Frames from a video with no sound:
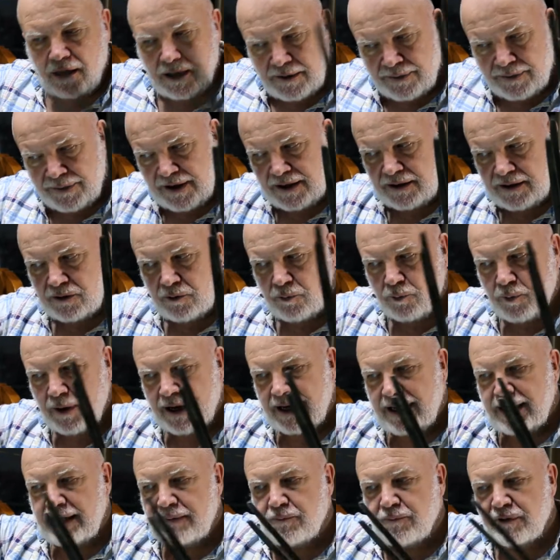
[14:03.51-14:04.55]
and then the
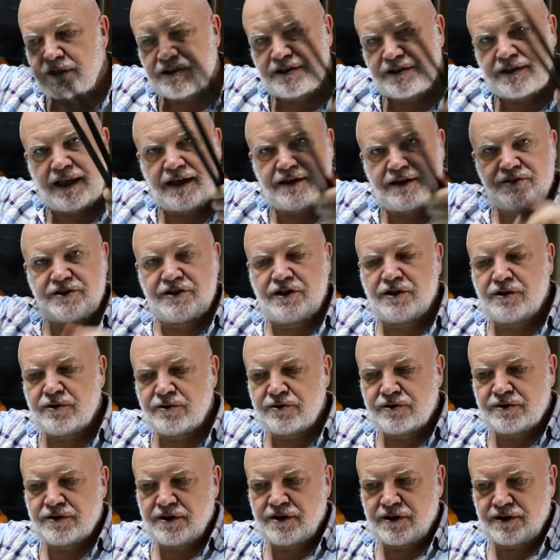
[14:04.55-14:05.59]
way in which that's
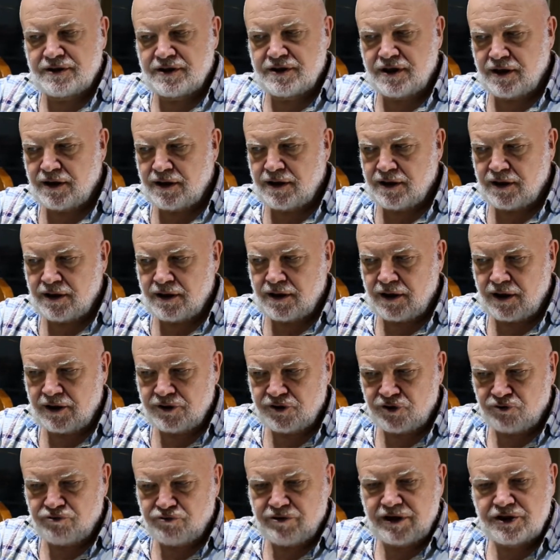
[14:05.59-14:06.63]
used as
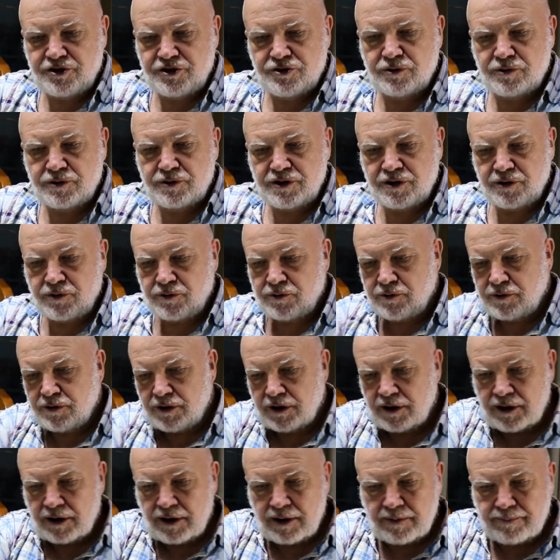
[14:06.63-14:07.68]
a ritual tool
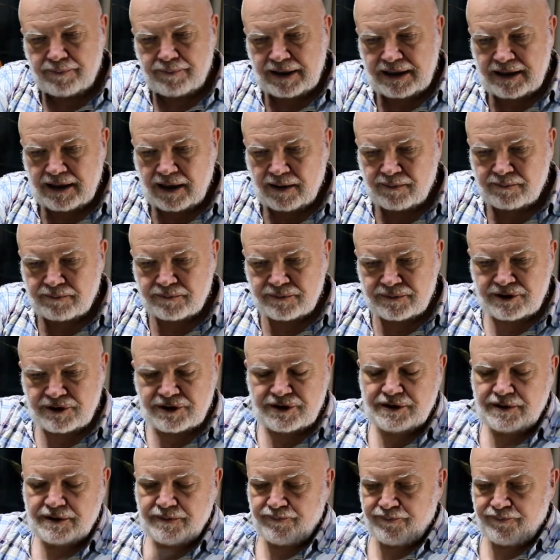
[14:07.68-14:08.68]
becomes